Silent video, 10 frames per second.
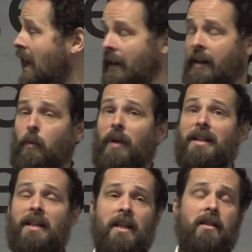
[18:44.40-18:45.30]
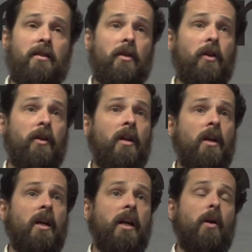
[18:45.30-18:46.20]
And I think we need to do it
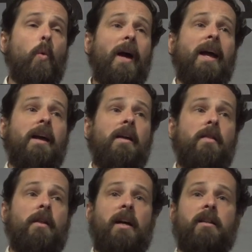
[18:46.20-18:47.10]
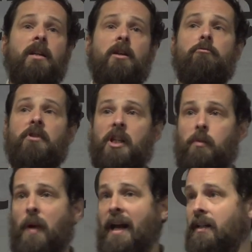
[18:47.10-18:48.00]
in a way that
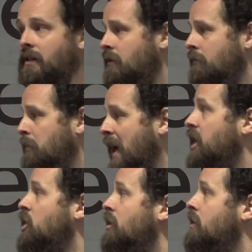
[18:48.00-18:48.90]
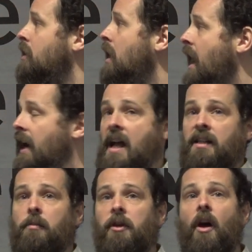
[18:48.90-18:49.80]
respects patients and
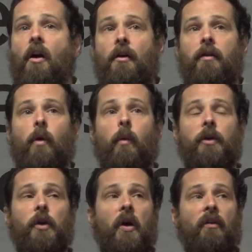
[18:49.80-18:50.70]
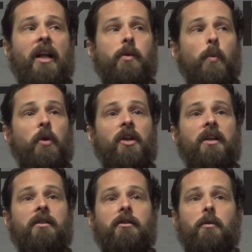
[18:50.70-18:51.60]
has them at the heart of what we're doing. And that's what we're
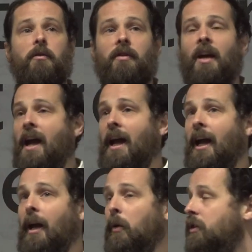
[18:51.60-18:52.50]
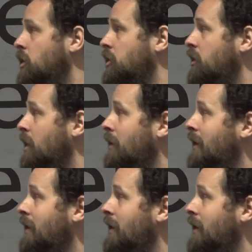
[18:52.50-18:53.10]
trying to do with Just Treatment.